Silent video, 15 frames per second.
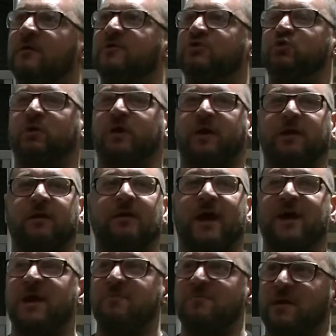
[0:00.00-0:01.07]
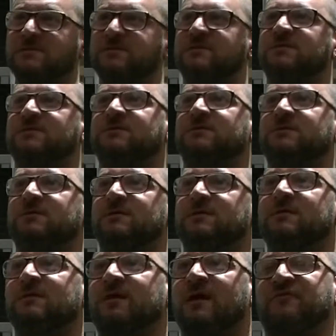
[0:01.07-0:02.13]
It took 18 months,
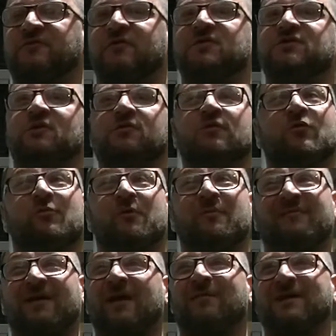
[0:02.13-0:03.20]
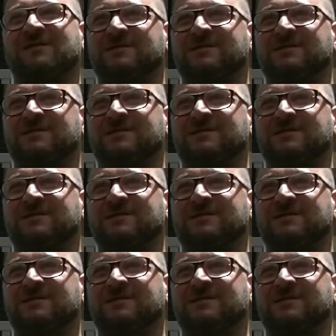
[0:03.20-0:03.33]
after I initially thought it would probably take about